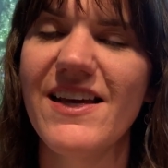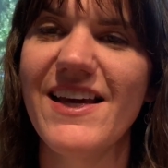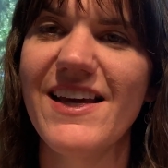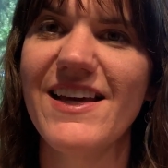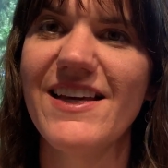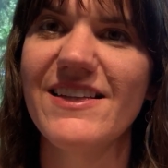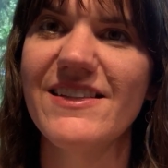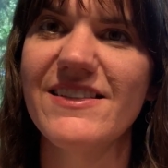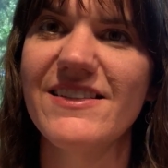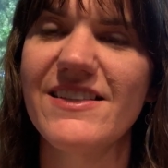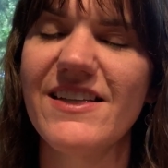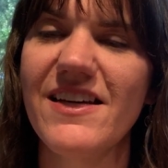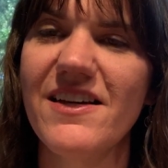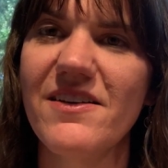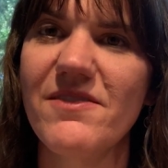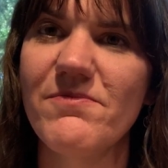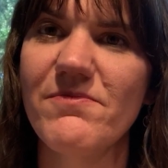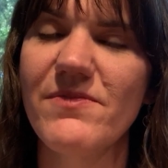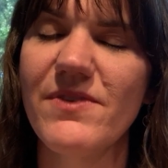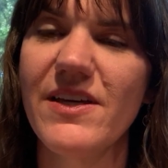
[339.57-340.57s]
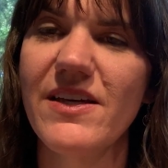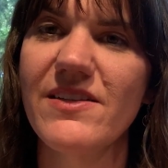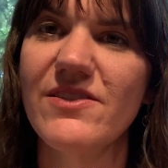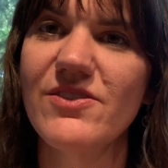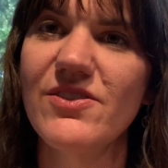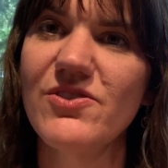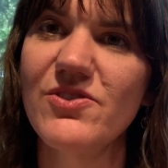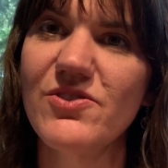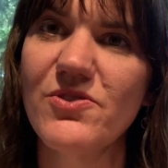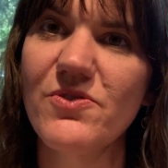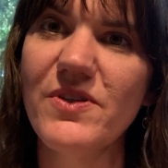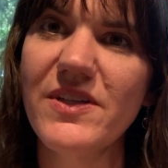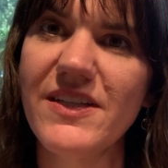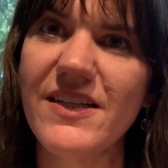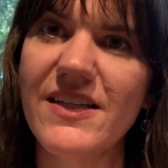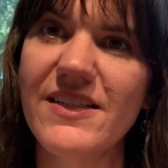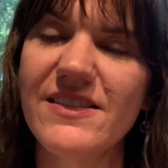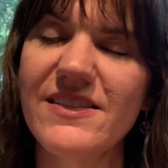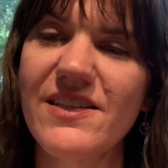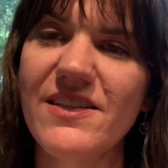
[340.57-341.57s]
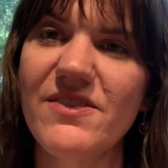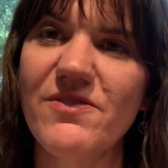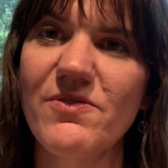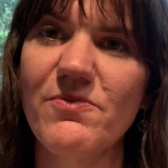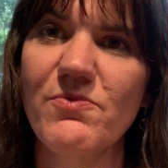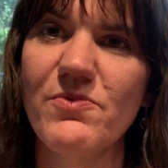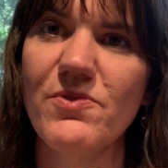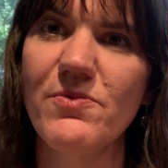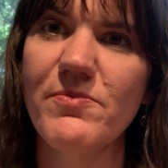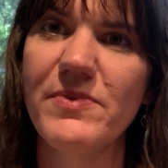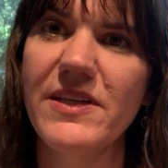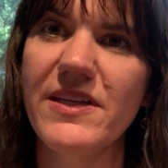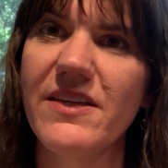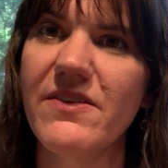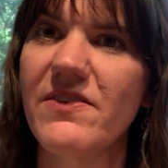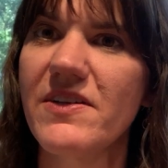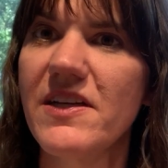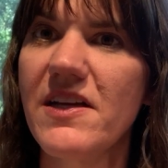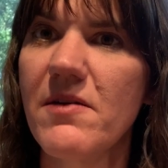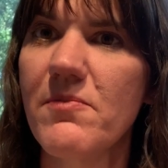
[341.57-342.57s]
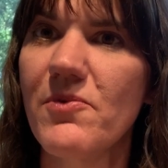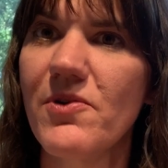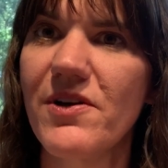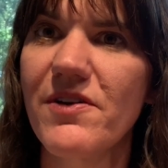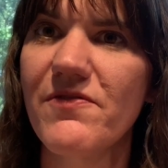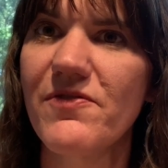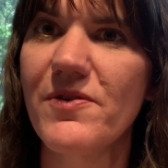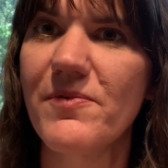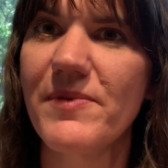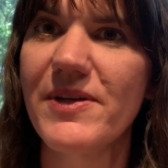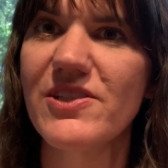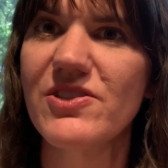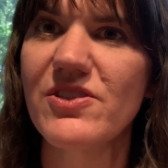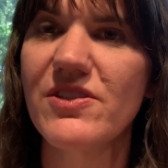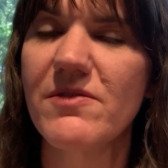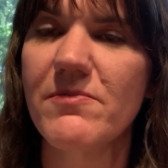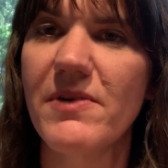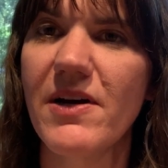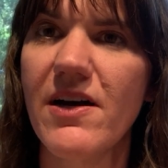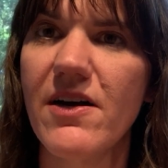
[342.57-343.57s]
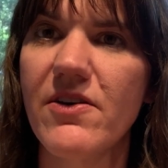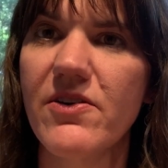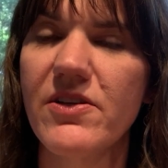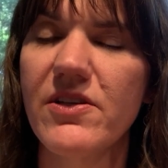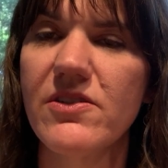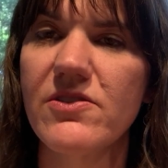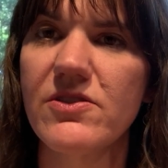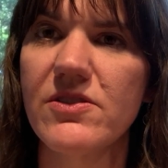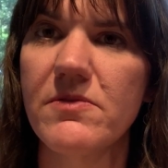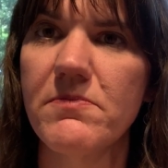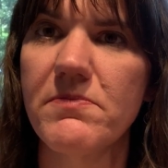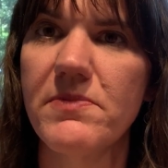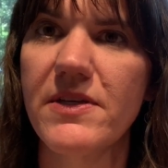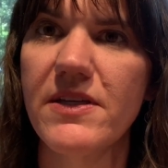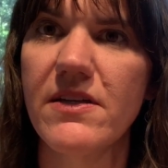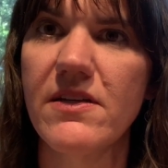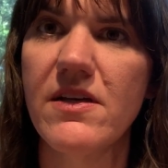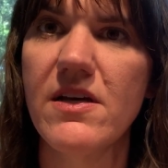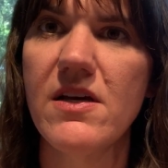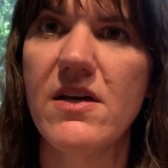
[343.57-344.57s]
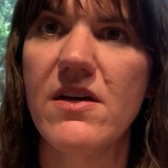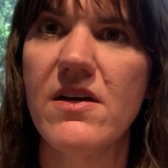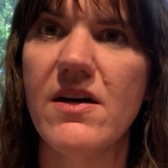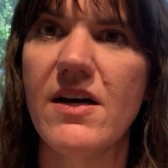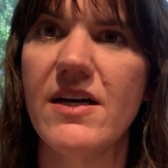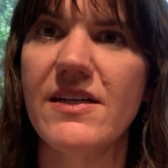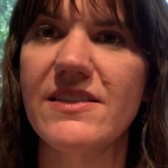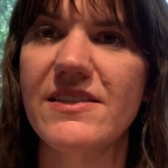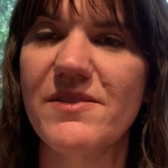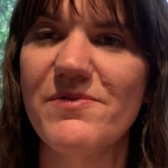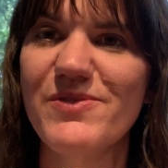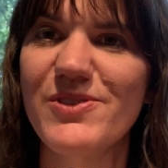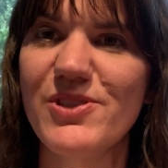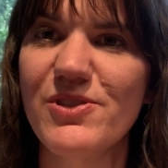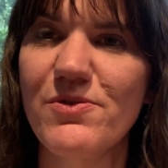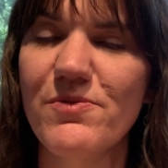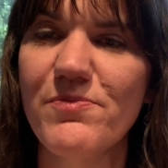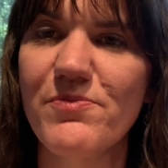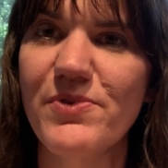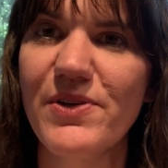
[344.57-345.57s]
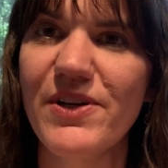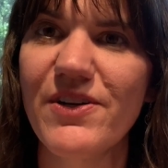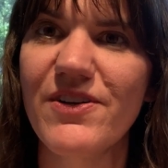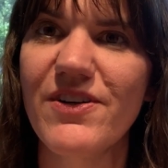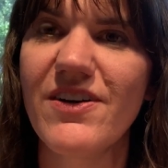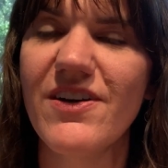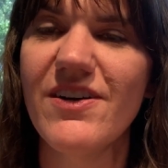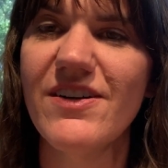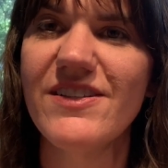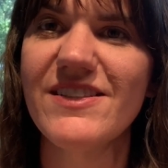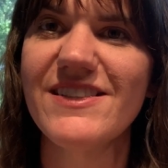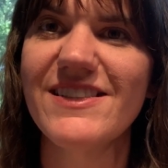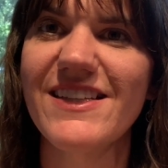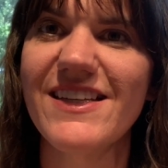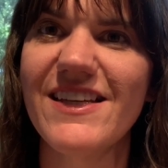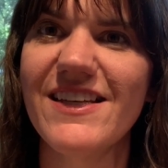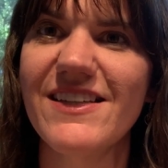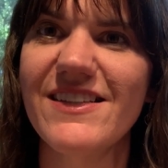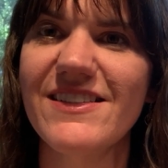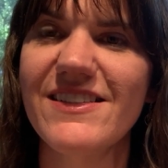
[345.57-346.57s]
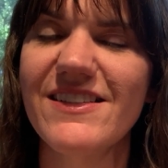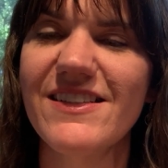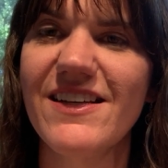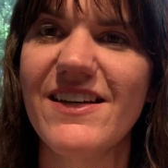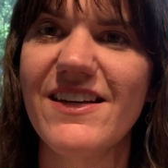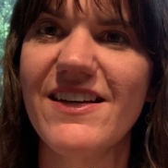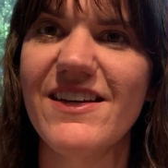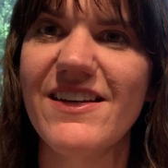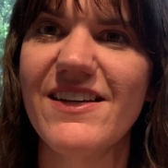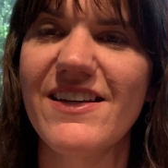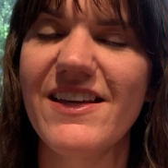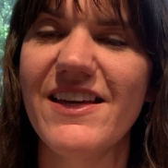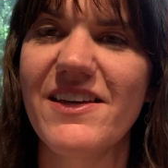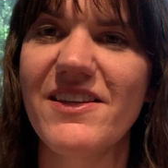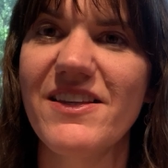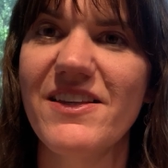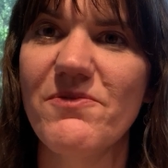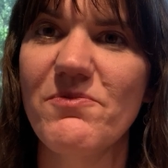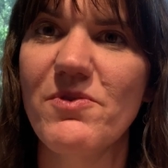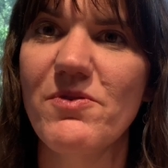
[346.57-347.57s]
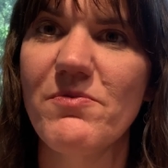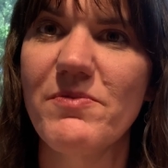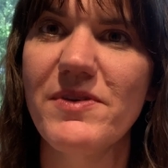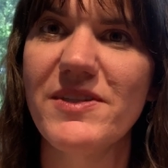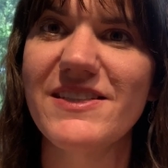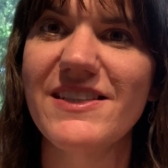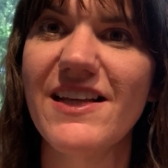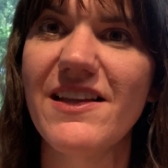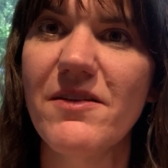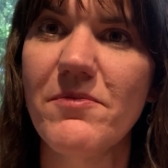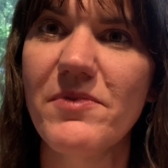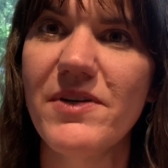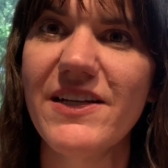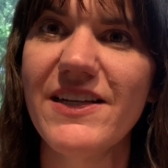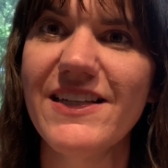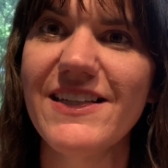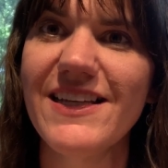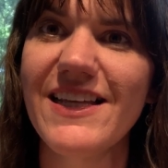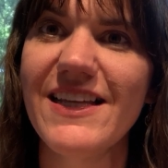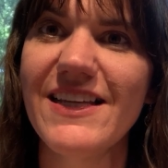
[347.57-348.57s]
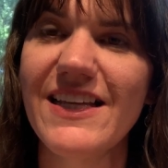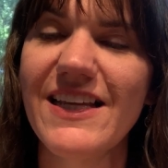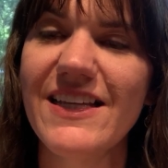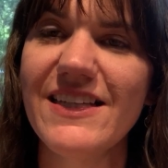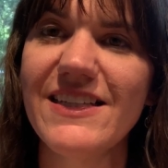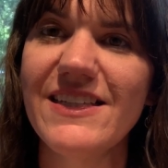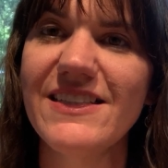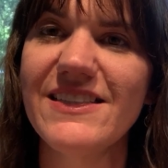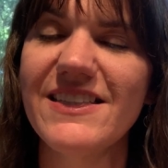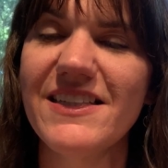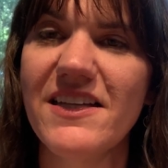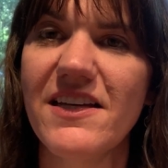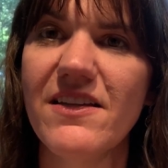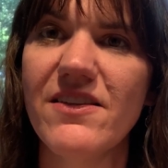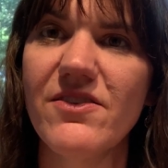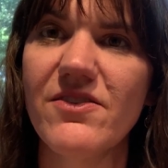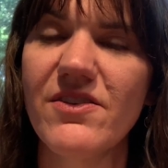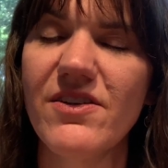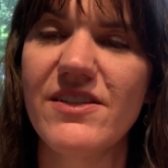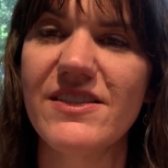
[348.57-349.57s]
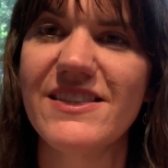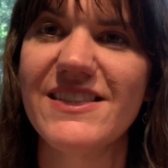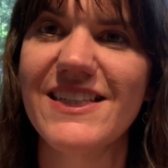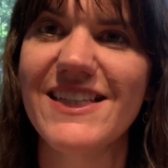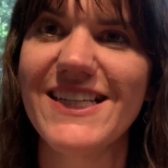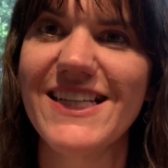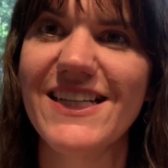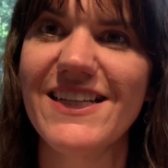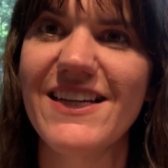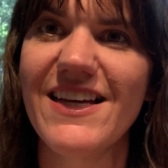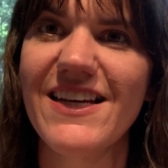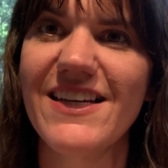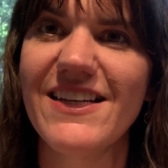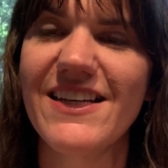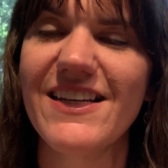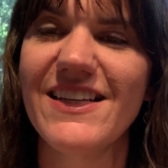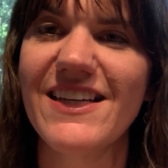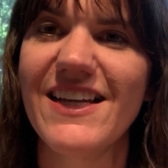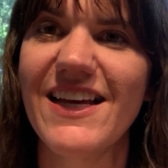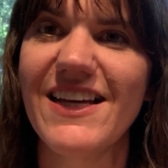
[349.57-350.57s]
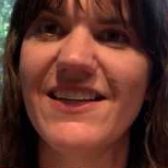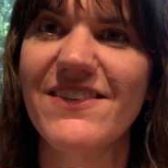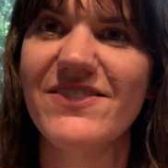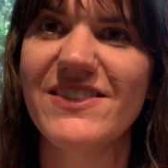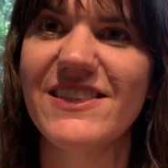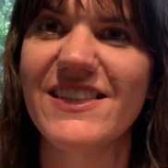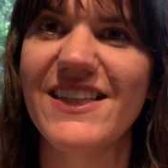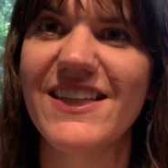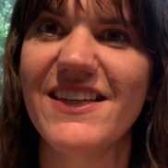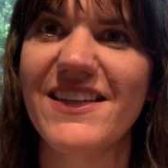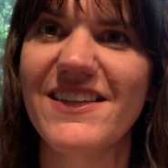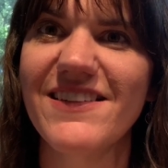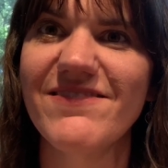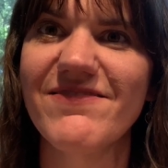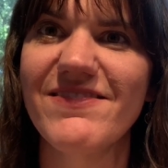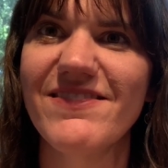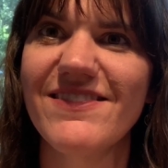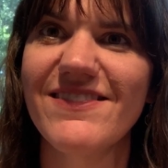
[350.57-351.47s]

and to join us. And we'll be giving out more information about how you can jump in on some Zoom prayer calls, and then we'll be celebrating and ending together on Sunday night at Night of Singing.